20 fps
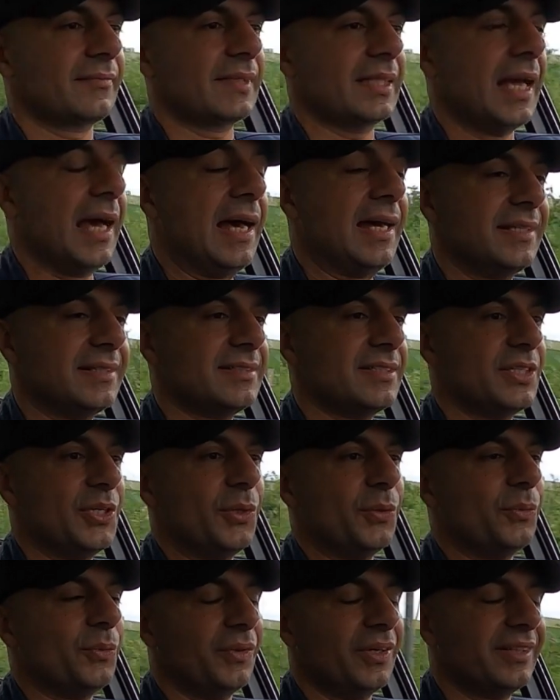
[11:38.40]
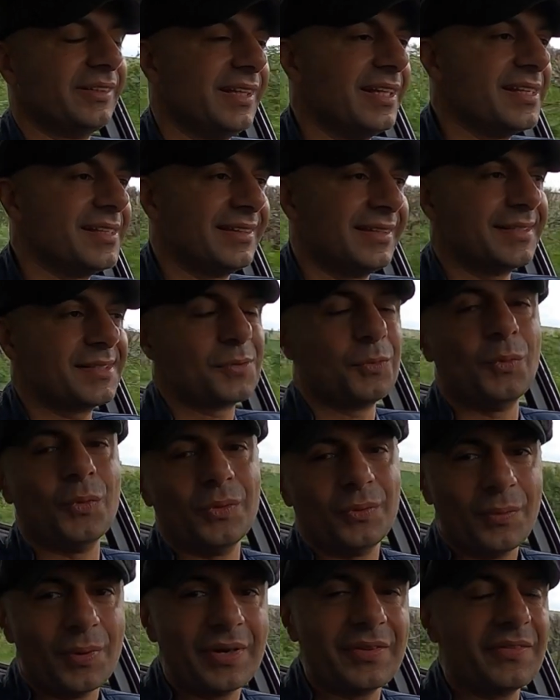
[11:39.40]
And you know, there's
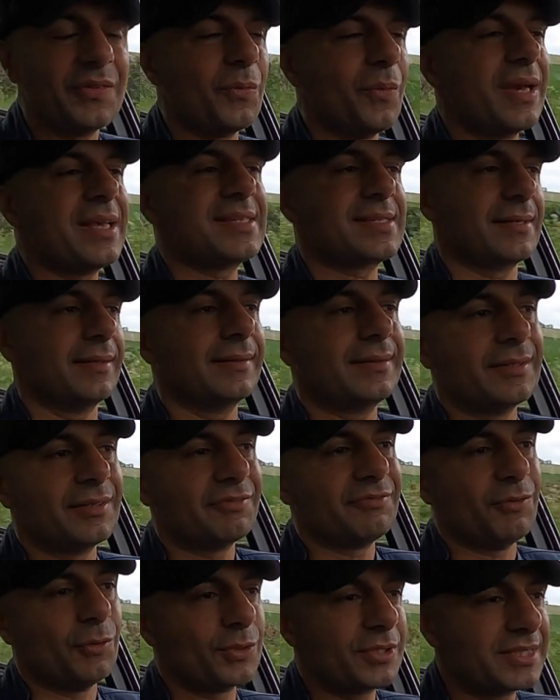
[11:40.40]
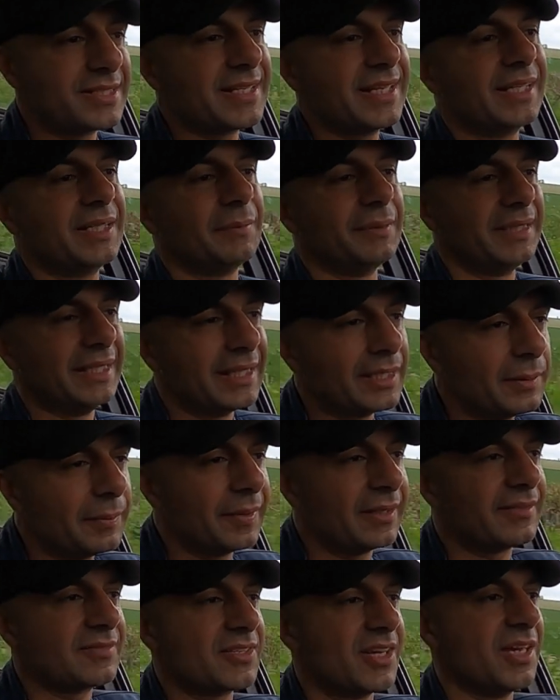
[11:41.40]
one of the ways that I could afford to take a little
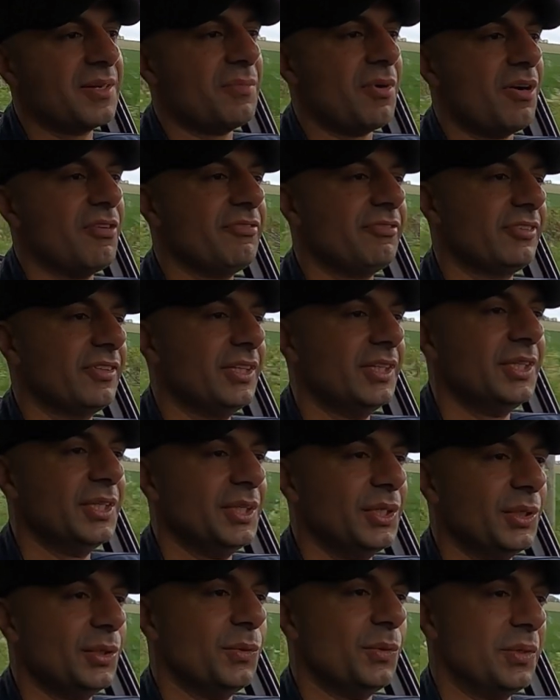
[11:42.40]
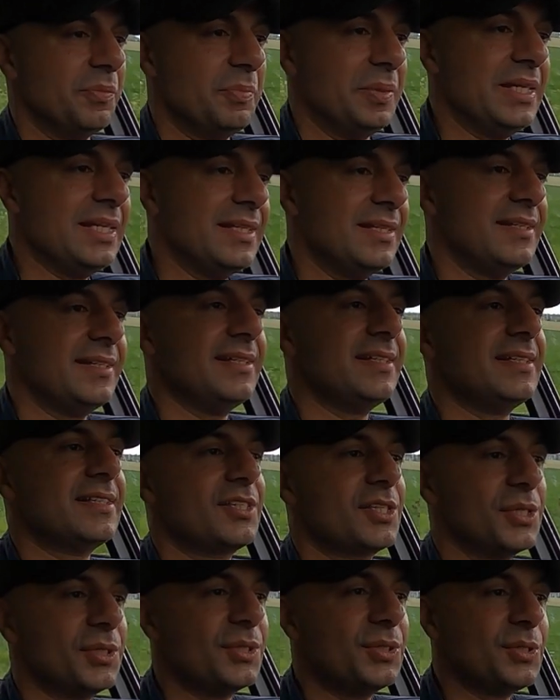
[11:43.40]
bit of time off would be
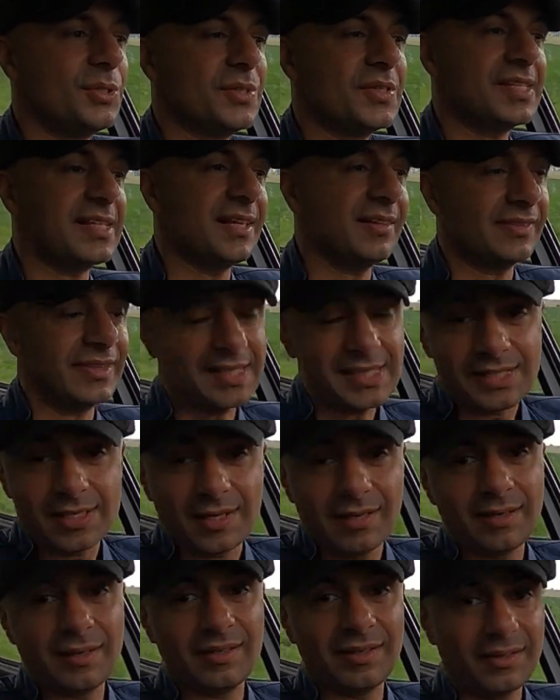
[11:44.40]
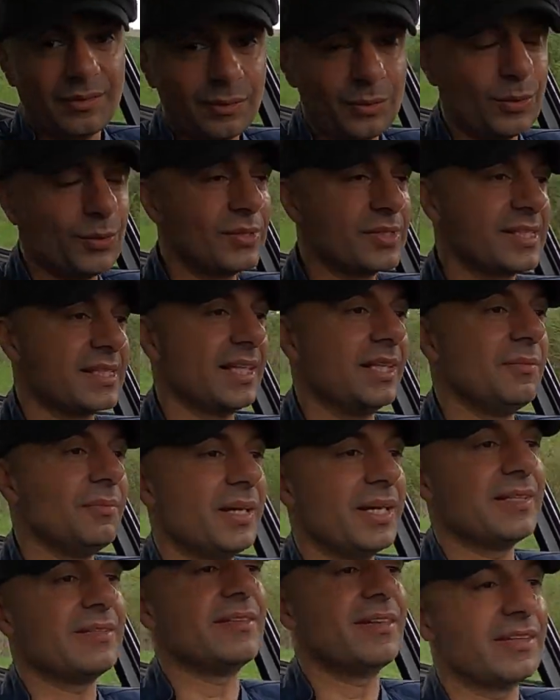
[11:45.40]
to sell this car, or sell
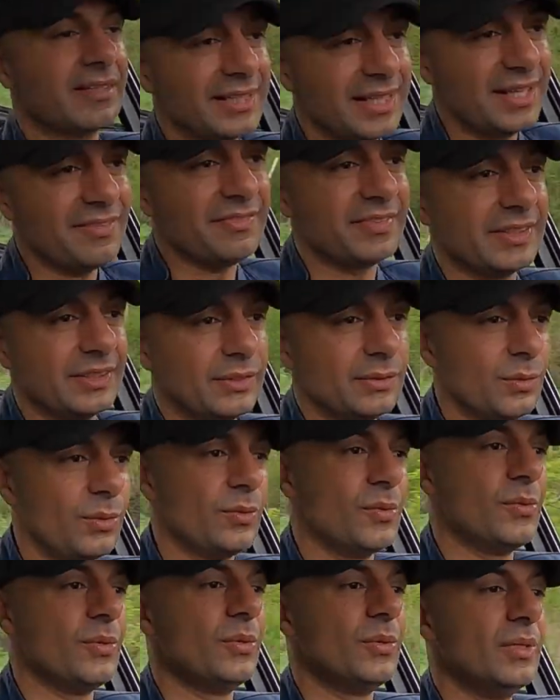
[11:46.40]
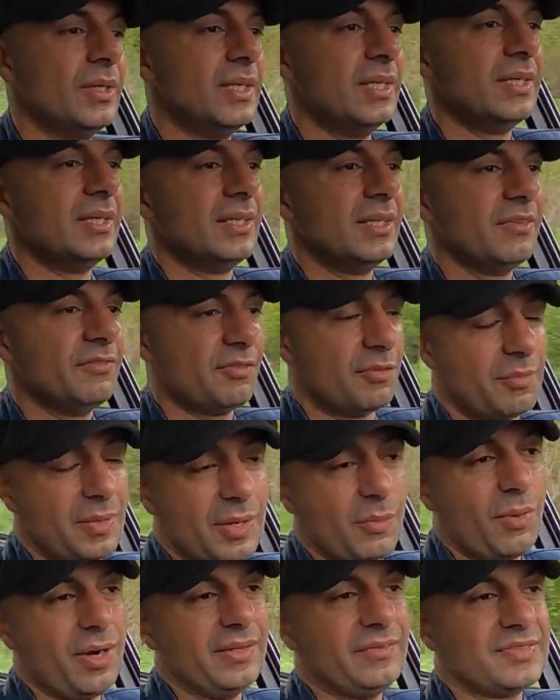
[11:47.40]
my 911, or for
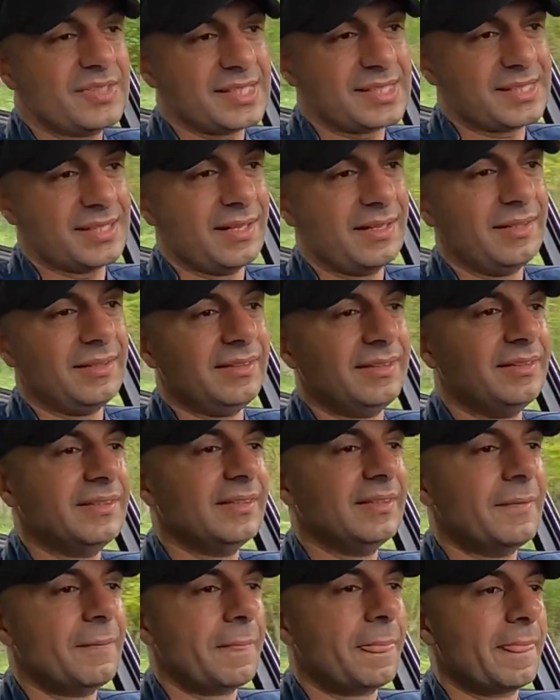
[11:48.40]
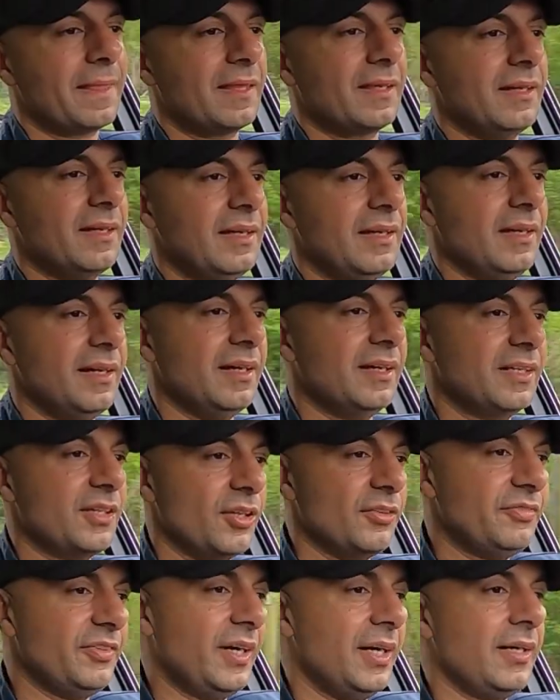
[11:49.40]
my wife to sell her
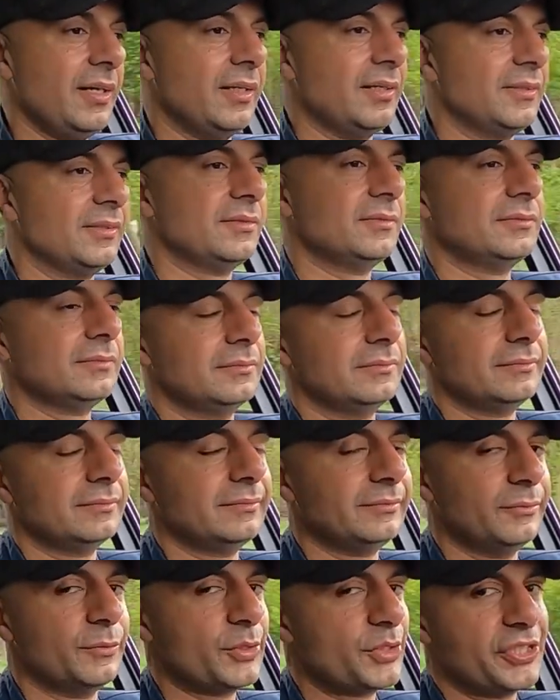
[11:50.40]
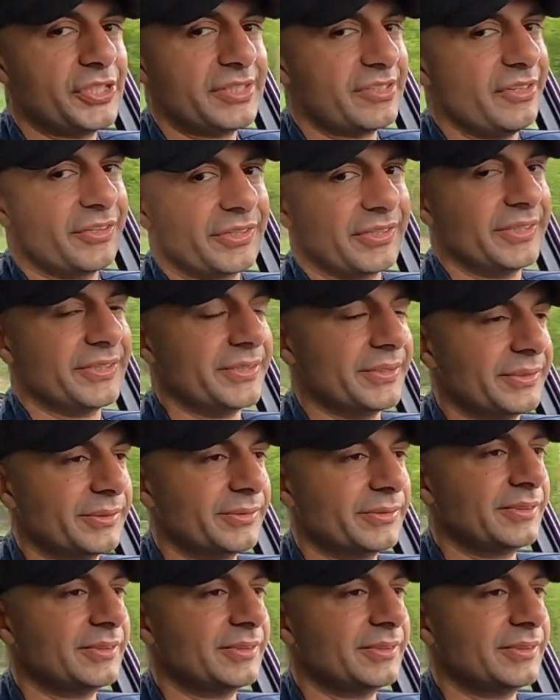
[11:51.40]
Golf R, which she's not going to do.